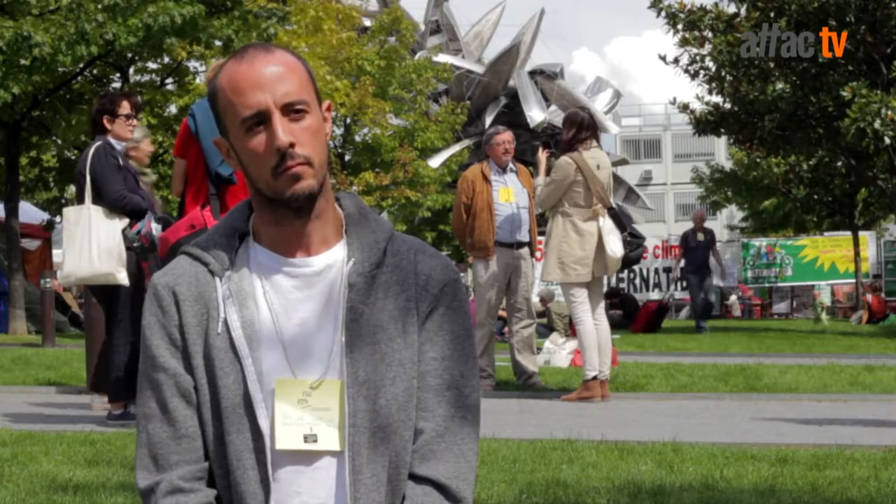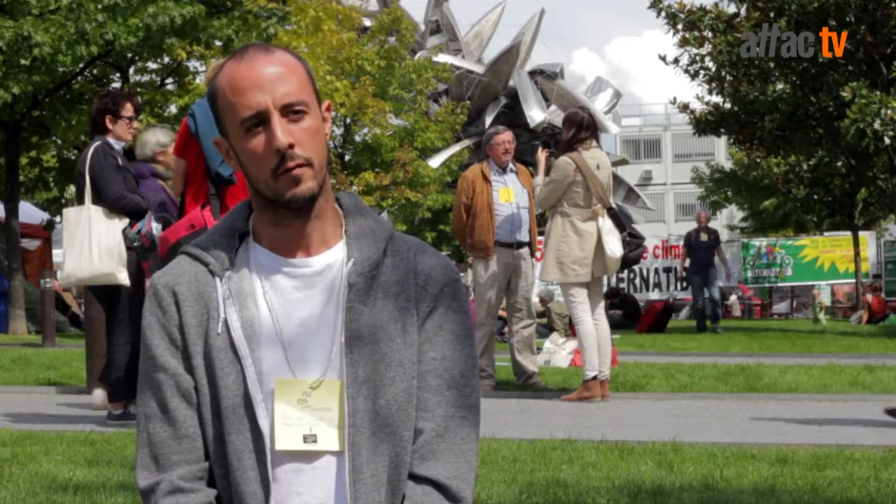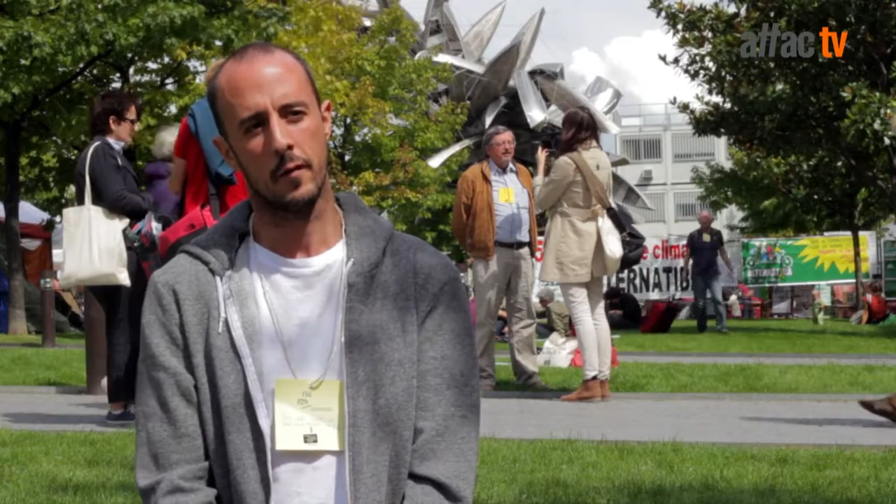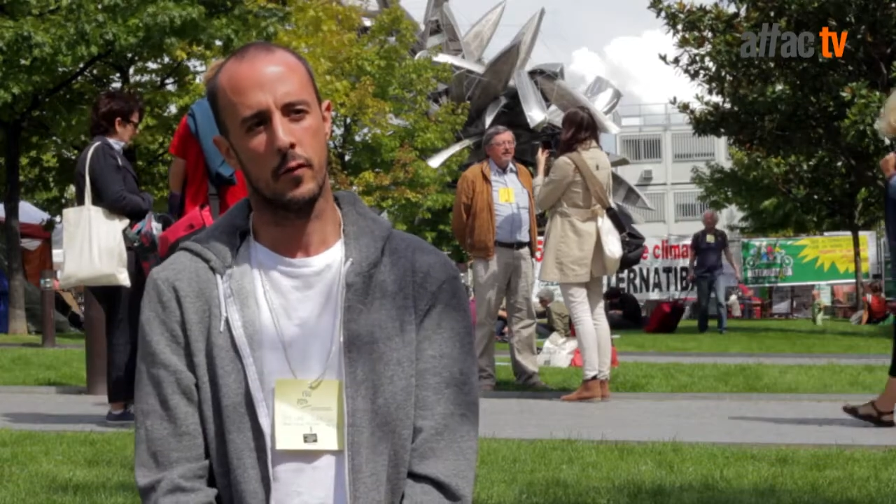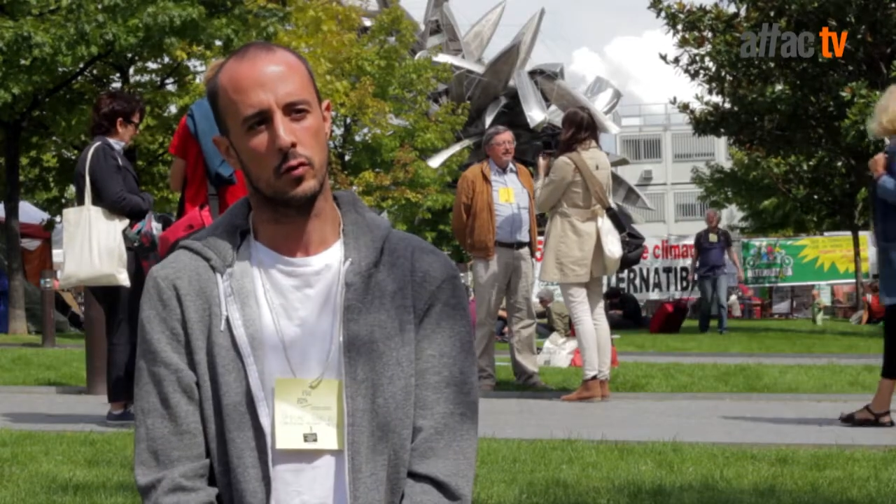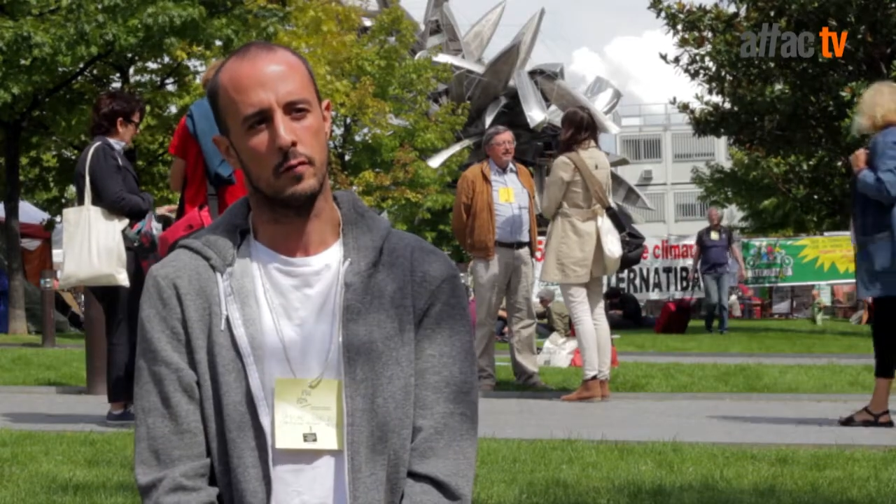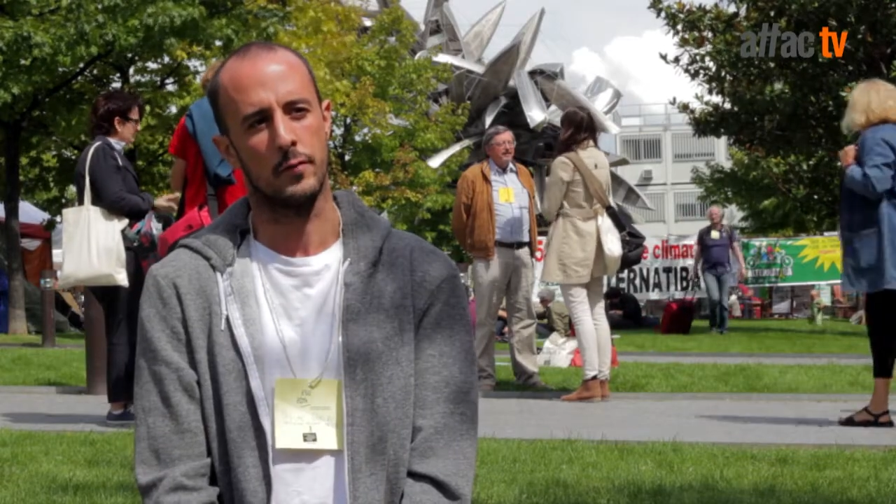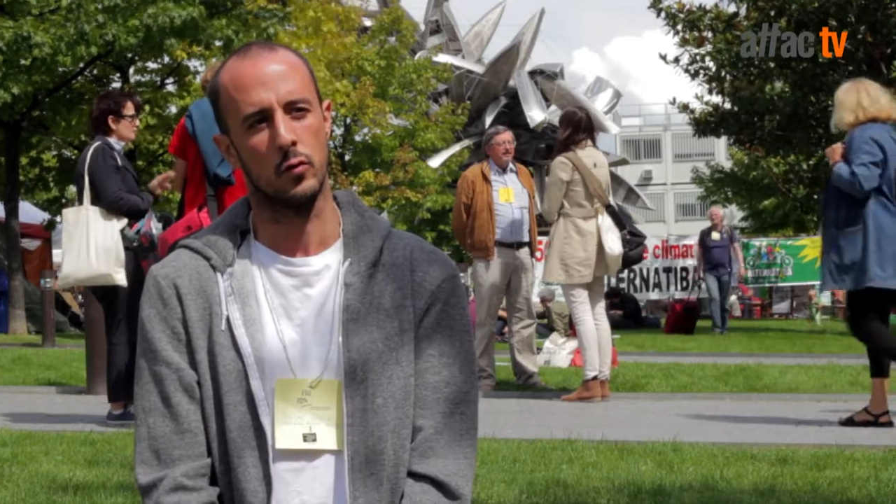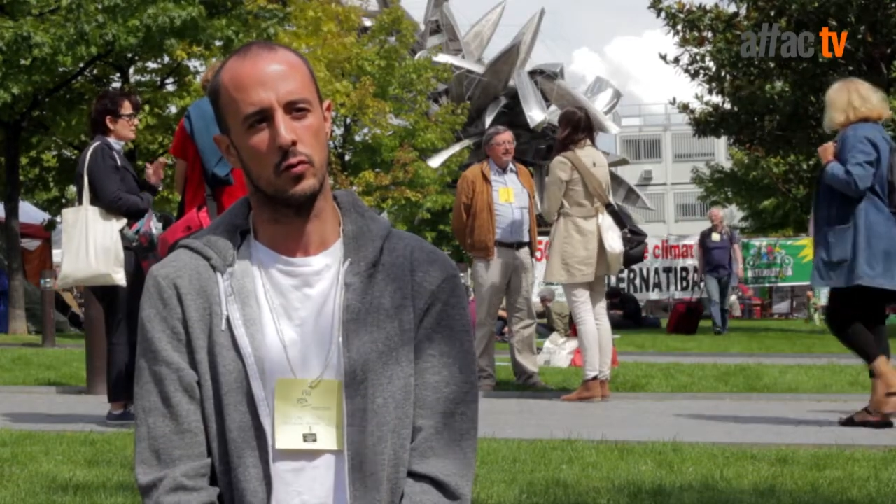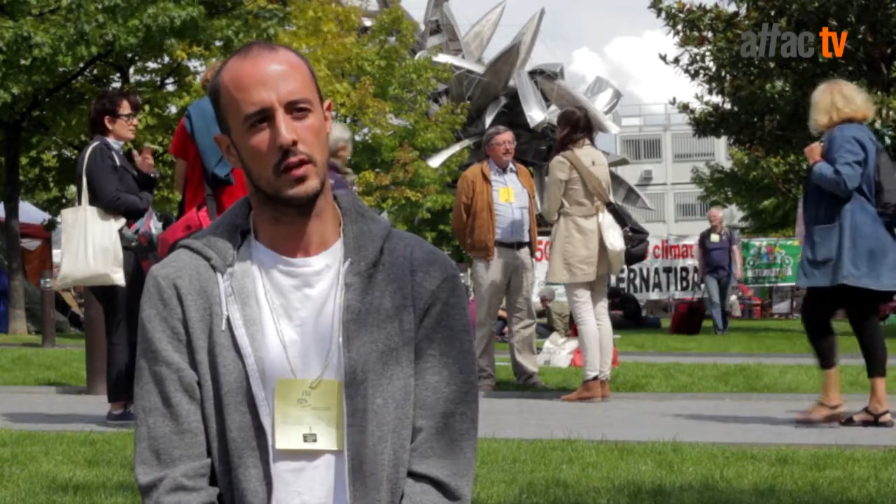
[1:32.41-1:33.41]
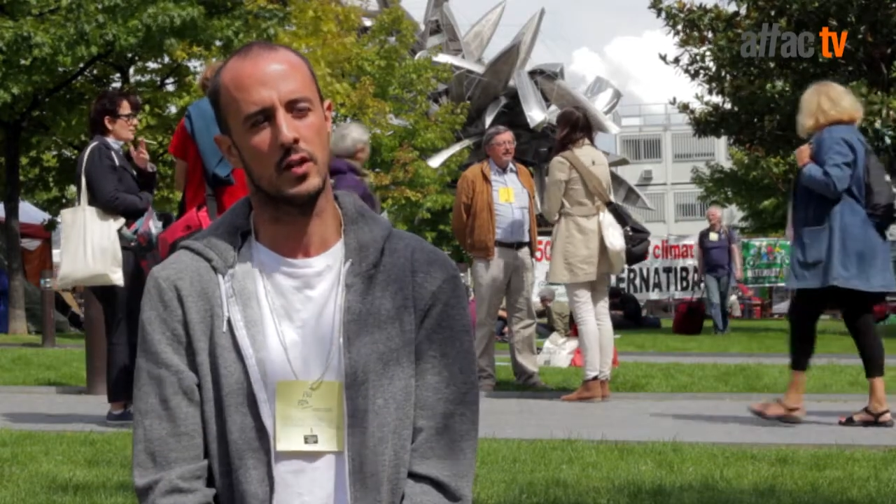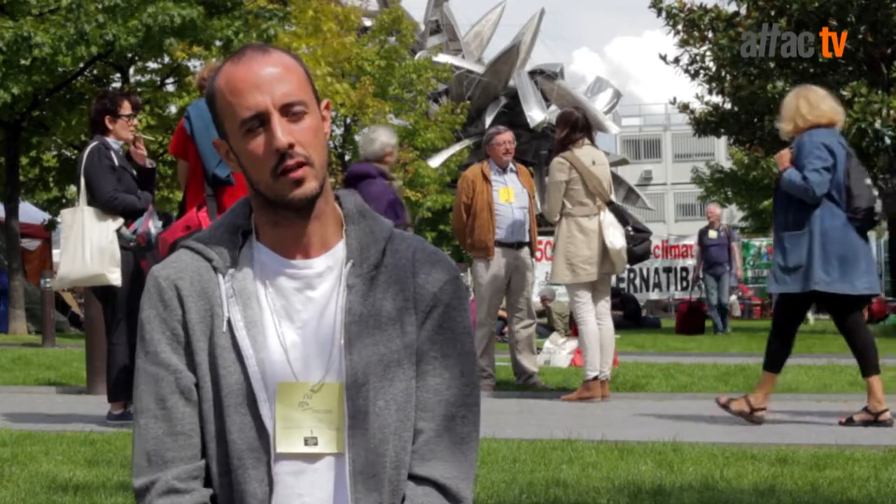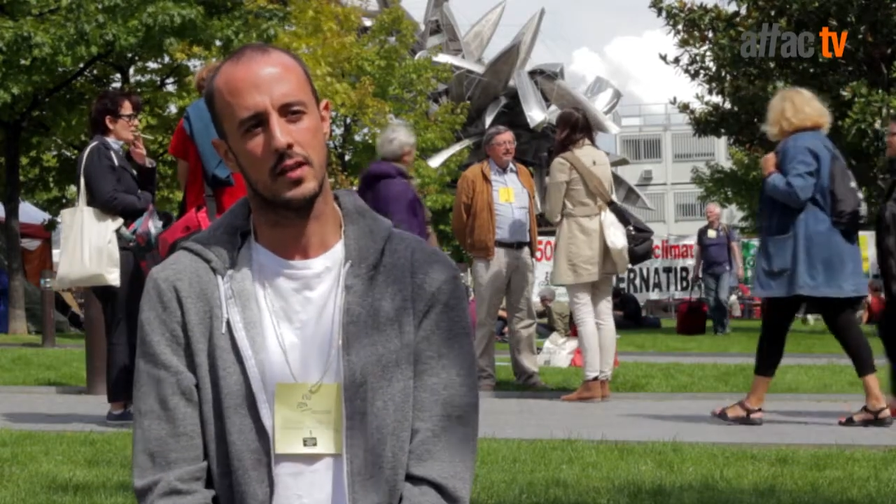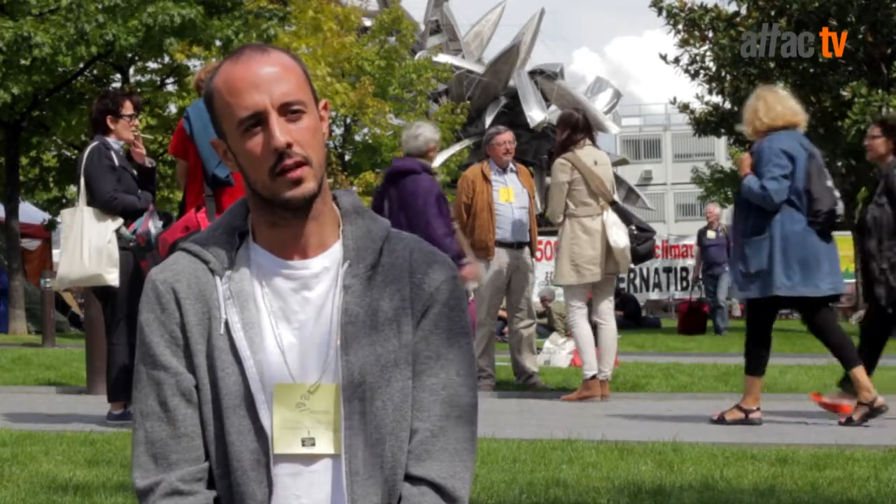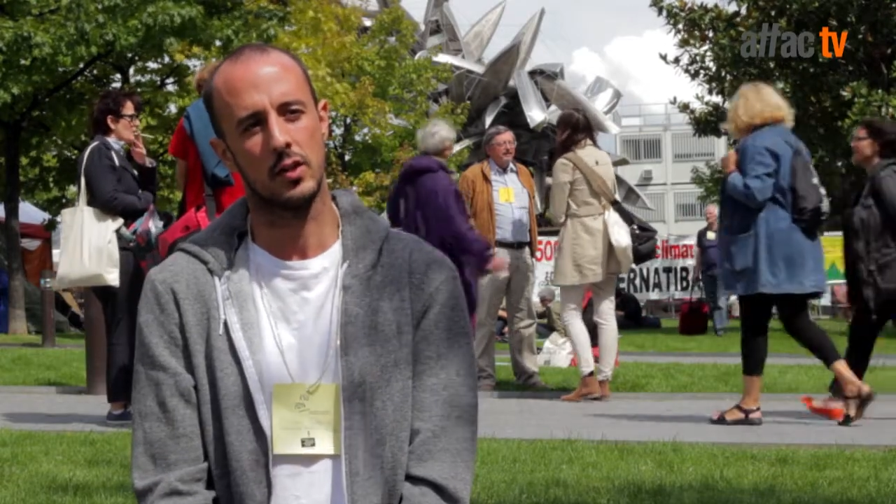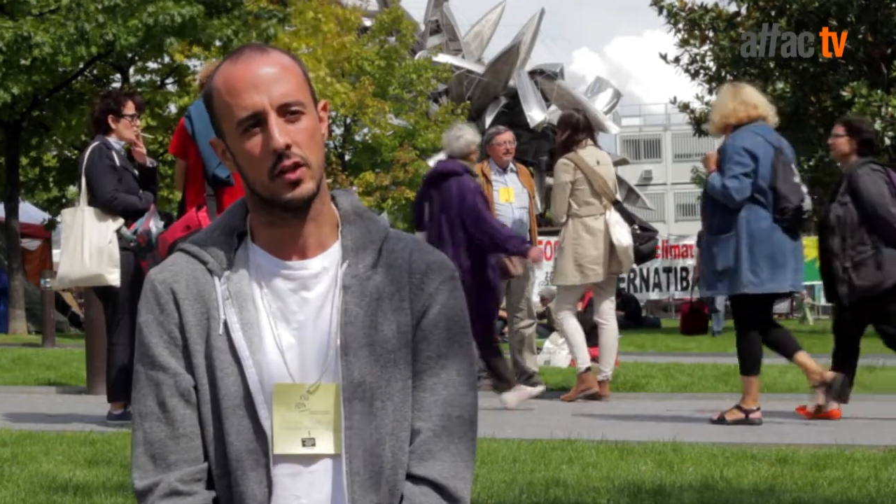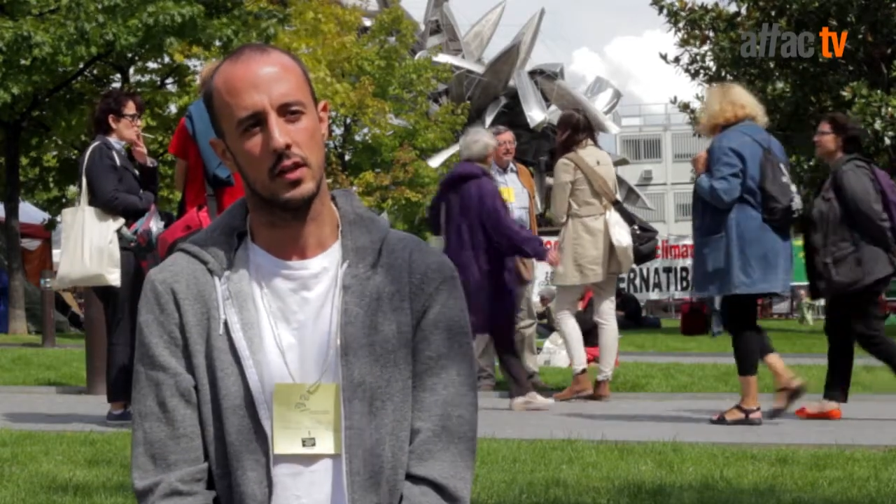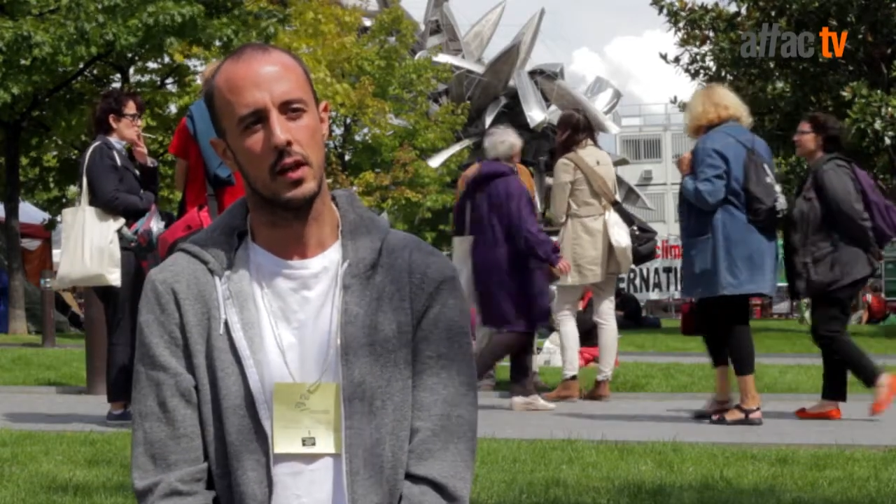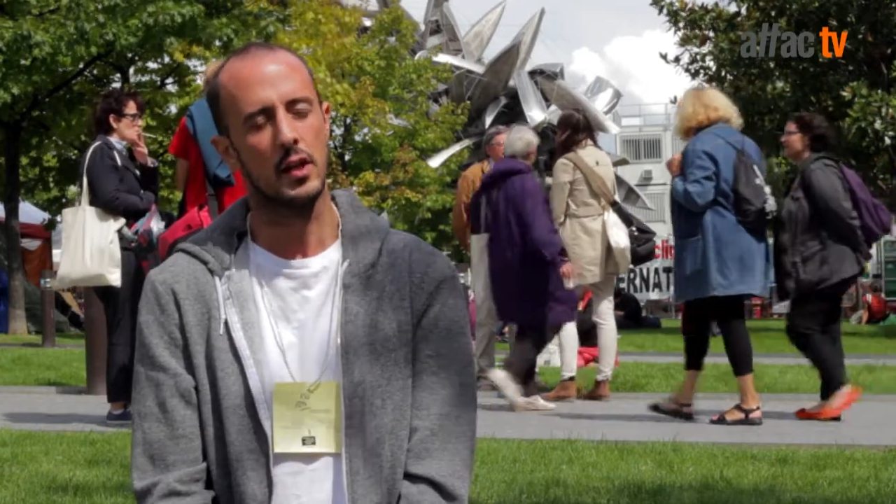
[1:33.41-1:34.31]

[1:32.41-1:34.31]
for fossil fuels and dirty energy